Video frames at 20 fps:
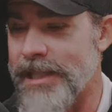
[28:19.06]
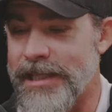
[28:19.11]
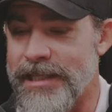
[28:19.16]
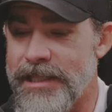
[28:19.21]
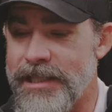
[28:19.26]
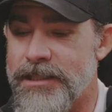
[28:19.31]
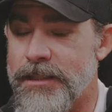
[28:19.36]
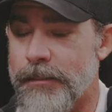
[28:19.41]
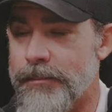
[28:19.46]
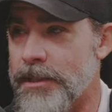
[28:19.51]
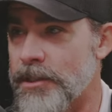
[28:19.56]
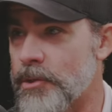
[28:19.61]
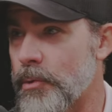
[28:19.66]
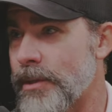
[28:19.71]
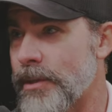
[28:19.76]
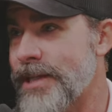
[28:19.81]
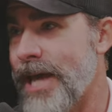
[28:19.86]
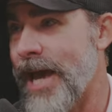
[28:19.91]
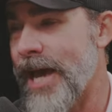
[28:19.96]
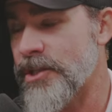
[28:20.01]
they need something
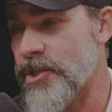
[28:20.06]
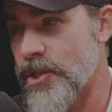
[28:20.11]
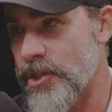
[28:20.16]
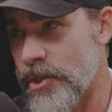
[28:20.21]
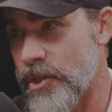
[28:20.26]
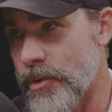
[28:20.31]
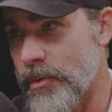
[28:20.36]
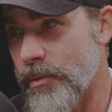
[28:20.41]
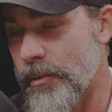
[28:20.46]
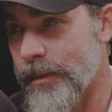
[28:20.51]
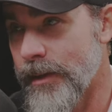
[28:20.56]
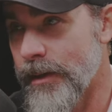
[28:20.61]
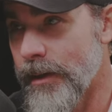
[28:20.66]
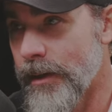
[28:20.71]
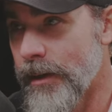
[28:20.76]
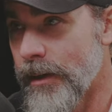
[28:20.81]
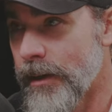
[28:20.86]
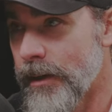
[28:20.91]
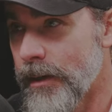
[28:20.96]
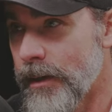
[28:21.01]
to attach it to.
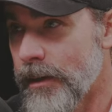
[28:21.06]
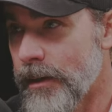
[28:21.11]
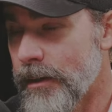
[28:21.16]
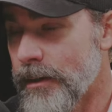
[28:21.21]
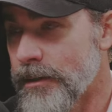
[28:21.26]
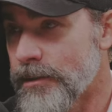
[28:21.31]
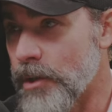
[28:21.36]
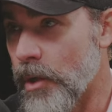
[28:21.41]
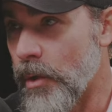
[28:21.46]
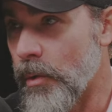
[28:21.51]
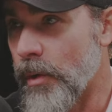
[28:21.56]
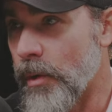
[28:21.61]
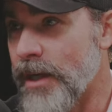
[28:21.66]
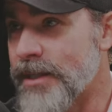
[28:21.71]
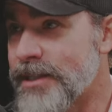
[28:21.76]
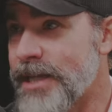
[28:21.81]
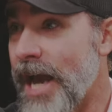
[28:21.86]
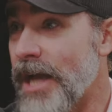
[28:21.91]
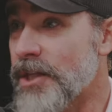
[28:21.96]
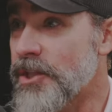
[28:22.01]
So
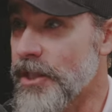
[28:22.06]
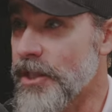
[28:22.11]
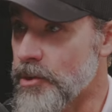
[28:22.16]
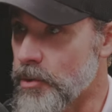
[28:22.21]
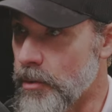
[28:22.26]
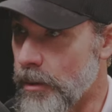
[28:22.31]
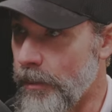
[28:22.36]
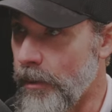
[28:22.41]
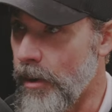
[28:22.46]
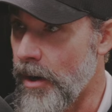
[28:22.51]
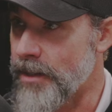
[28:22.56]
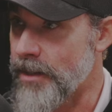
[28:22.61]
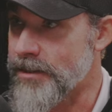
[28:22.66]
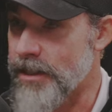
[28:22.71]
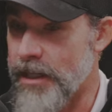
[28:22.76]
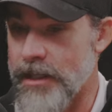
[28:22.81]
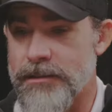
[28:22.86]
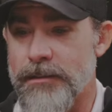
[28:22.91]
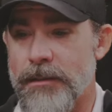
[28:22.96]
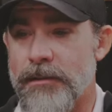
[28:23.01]
attaching it to a
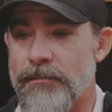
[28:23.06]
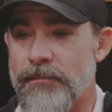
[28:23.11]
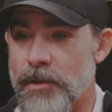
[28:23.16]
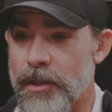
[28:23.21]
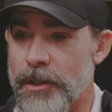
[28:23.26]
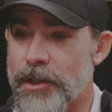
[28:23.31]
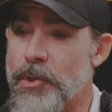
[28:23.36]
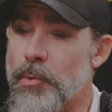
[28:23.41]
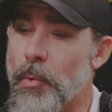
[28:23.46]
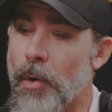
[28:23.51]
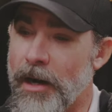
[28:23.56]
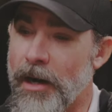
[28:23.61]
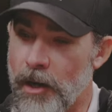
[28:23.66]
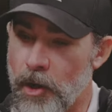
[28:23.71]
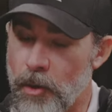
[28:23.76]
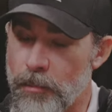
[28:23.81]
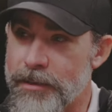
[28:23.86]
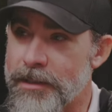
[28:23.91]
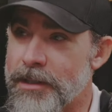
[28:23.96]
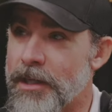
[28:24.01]
process of look, you are
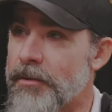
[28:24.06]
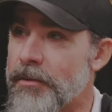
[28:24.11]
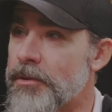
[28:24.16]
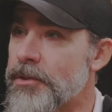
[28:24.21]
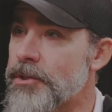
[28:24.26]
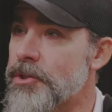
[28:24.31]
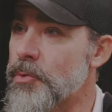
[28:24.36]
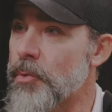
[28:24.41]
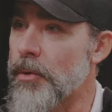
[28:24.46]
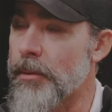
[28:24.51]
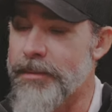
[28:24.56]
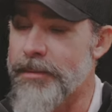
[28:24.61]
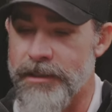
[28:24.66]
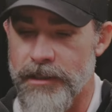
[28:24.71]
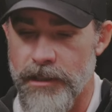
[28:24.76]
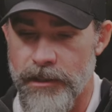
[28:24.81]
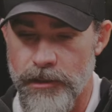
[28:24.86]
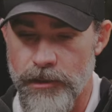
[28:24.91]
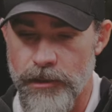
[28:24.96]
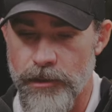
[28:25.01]
helping others, you are
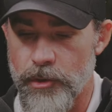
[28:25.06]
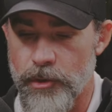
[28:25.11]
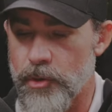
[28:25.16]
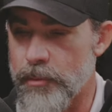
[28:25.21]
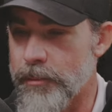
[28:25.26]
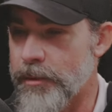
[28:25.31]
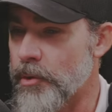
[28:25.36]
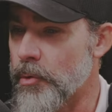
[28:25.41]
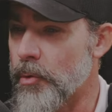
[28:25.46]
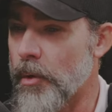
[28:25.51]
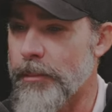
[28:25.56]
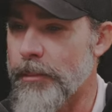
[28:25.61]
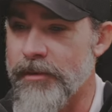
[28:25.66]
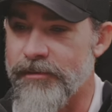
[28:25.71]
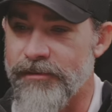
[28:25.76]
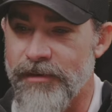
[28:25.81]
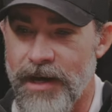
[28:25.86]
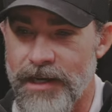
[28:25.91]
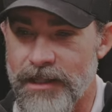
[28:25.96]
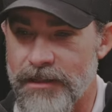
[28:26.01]
being a good human, you are
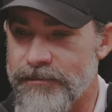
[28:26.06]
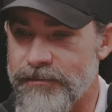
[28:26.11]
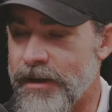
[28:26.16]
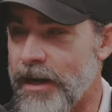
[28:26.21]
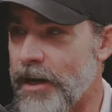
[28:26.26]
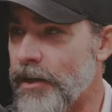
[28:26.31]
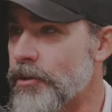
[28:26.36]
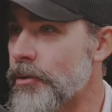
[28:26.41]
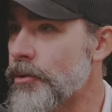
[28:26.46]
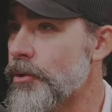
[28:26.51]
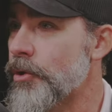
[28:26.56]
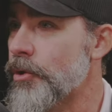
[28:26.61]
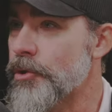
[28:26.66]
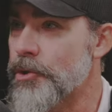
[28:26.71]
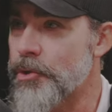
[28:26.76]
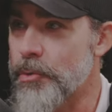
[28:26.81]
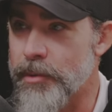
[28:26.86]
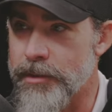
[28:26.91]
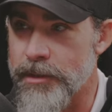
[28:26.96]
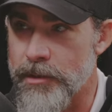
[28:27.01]
providing value, you're
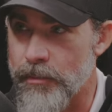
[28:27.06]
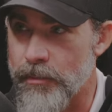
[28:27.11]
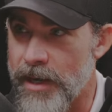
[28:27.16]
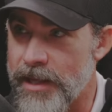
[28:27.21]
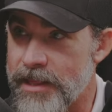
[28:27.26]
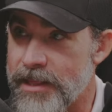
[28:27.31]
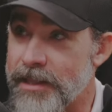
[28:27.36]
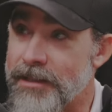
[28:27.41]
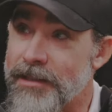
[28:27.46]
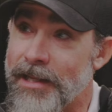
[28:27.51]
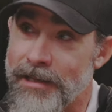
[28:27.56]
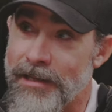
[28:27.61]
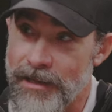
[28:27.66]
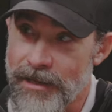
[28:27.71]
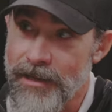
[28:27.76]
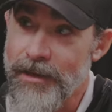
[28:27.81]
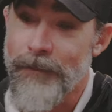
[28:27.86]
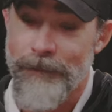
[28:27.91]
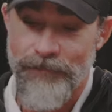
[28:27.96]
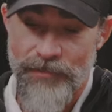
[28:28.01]
doing the right thing. Like
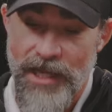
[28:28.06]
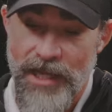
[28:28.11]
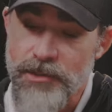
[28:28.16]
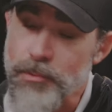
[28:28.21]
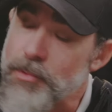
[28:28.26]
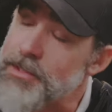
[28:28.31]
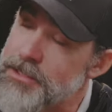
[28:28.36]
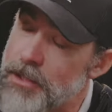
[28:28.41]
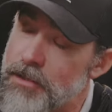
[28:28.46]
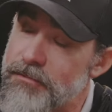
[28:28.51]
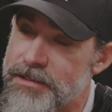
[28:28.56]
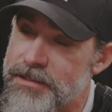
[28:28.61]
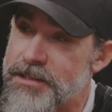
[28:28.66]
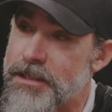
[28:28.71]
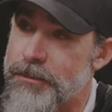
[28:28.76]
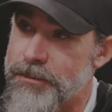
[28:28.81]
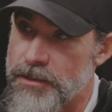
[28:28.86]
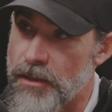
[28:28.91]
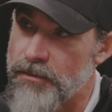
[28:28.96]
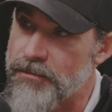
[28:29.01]
that's where
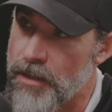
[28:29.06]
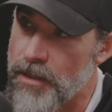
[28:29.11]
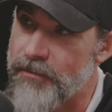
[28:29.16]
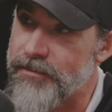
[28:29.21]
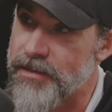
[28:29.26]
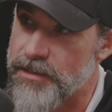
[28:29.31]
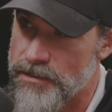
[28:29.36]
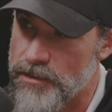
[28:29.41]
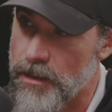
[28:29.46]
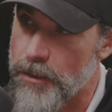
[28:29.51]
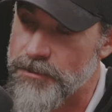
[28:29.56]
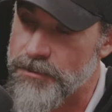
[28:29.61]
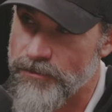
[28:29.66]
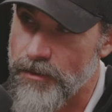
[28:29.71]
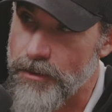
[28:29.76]
self-esteem, self-confidence comes